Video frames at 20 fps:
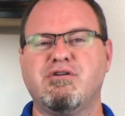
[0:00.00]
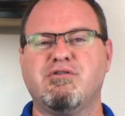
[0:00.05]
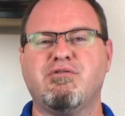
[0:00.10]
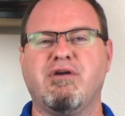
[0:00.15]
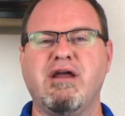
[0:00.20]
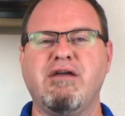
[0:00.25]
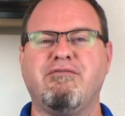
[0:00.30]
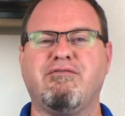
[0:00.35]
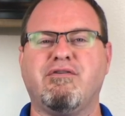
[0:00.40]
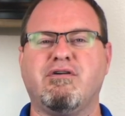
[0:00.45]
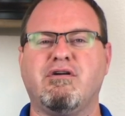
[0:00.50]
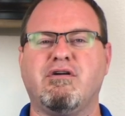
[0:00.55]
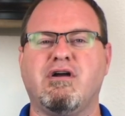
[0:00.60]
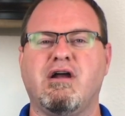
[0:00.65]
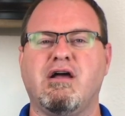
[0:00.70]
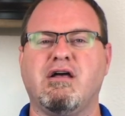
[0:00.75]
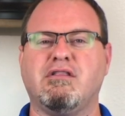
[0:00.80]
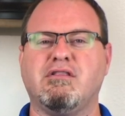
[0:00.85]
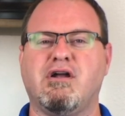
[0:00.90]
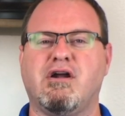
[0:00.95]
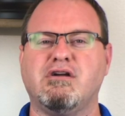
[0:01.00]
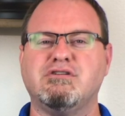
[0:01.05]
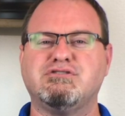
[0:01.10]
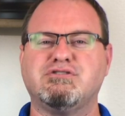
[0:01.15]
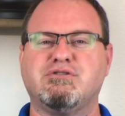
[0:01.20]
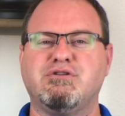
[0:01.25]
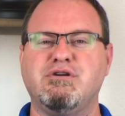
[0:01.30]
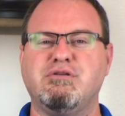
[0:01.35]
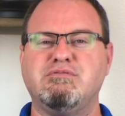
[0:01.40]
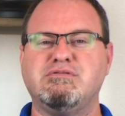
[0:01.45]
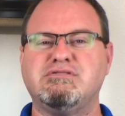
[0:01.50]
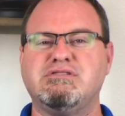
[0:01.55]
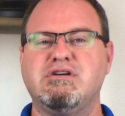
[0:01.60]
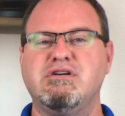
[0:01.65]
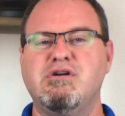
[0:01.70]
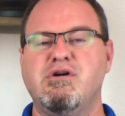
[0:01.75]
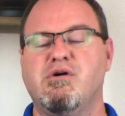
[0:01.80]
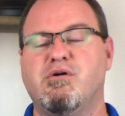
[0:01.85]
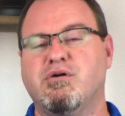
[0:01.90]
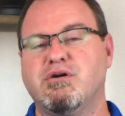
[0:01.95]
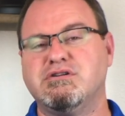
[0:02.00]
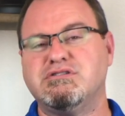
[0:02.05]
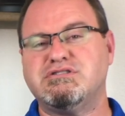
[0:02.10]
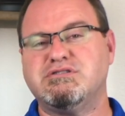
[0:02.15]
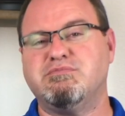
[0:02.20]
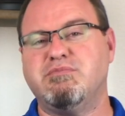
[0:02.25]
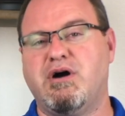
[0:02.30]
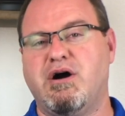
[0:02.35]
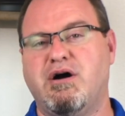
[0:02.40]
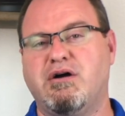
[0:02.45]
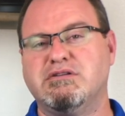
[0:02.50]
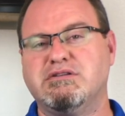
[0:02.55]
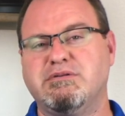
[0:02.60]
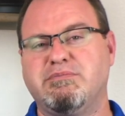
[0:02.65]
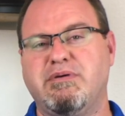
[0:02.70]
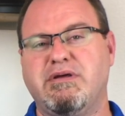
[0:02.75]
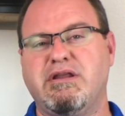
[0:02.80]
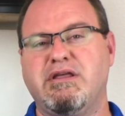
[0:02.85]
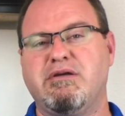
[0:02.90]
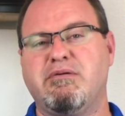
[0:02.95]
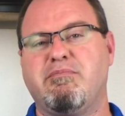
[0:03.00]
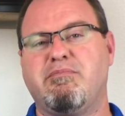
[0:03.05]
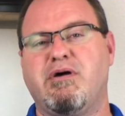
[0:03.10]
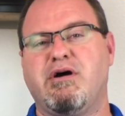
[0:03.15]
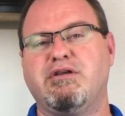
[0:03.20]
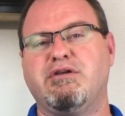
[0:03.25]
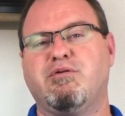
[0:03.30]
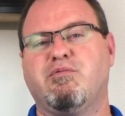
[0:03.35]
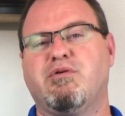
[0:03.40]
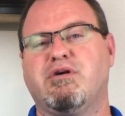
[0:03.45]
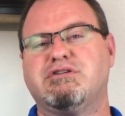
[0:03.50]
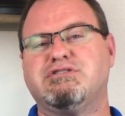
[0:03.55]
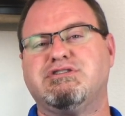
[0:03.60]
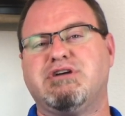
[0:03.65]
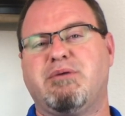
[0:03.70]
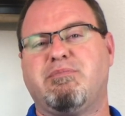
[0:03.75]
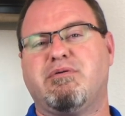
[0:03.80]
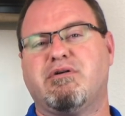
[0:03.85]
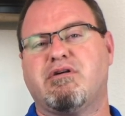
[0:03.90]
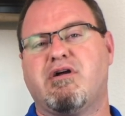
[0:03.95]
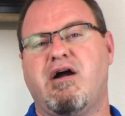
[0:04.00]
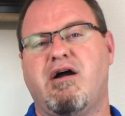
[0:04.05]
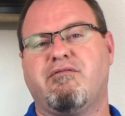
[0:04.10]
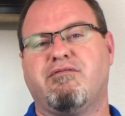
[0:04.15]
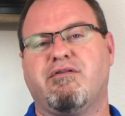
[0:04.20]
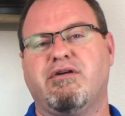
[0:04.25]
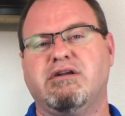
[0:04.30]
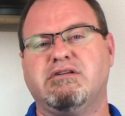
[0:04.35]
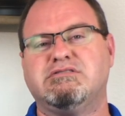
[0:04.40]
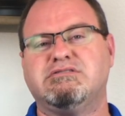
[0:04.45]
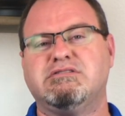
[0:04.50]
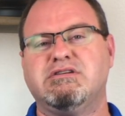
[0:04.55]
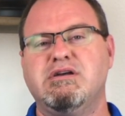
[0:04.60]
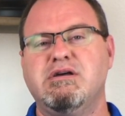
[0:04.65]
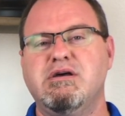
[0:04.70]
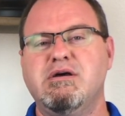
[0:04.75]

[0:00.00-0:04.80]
great for uh, large groups or small, depending upon your workshop or conference.